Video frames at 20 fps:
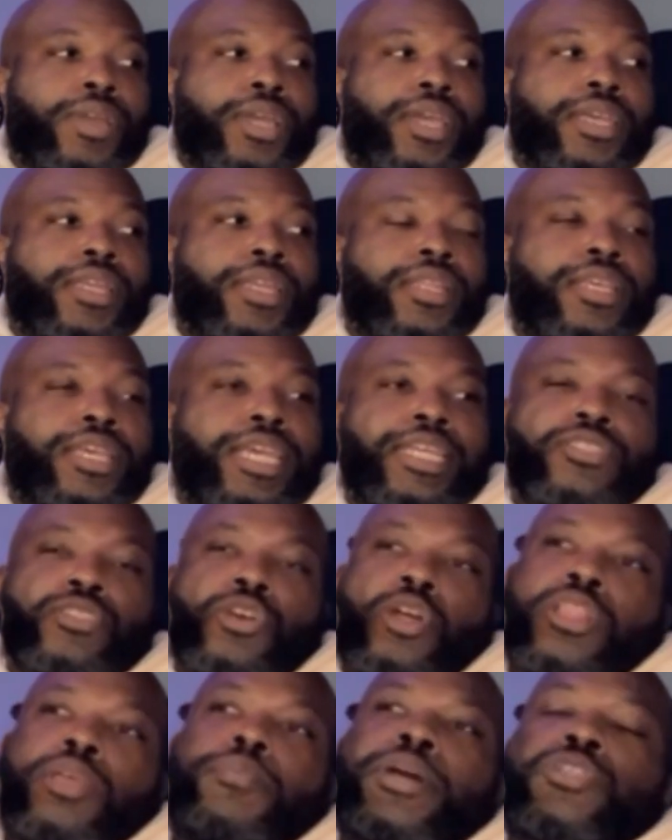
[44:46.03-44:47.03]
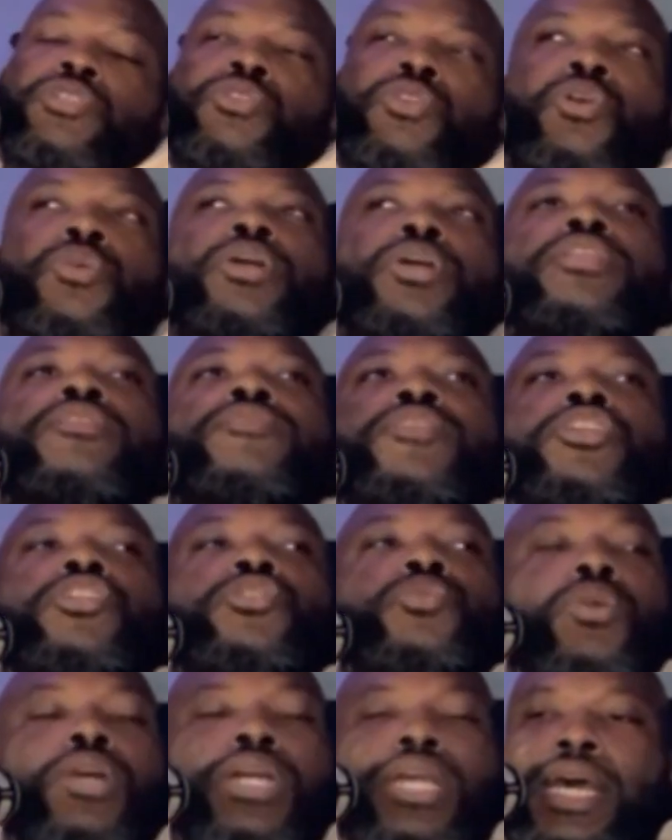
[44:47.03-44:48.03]
right? And it's all about your own
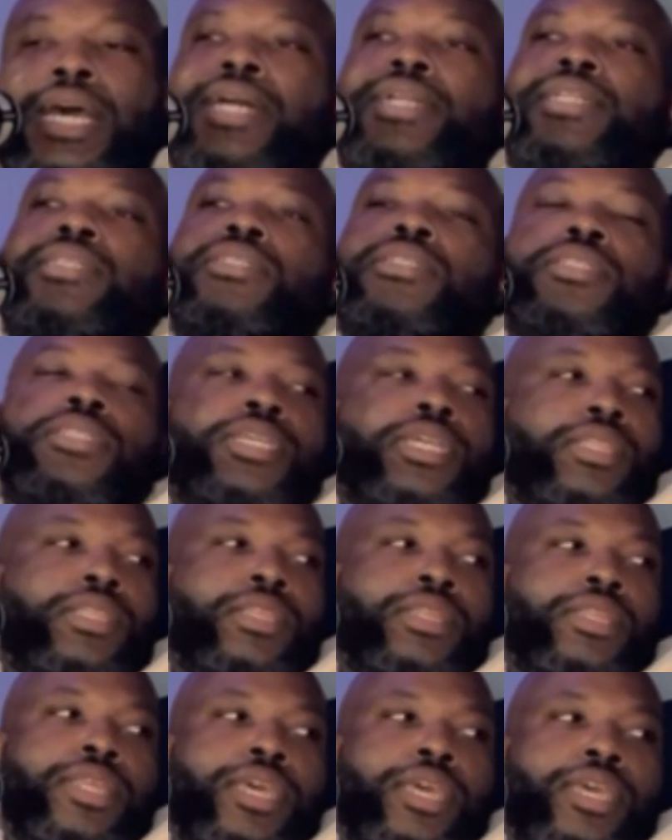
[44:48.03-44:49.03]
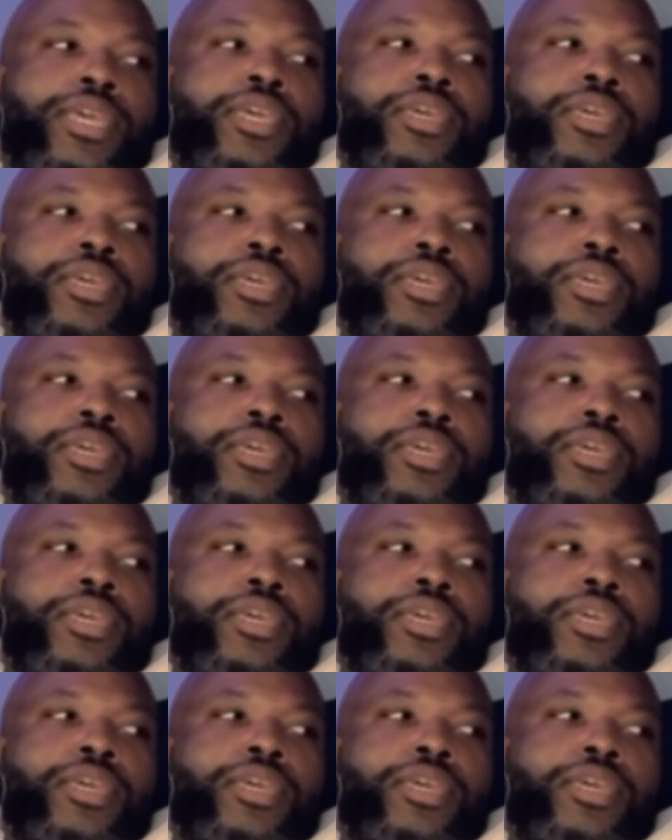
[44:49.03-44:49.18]
individual conscience at the end of the day.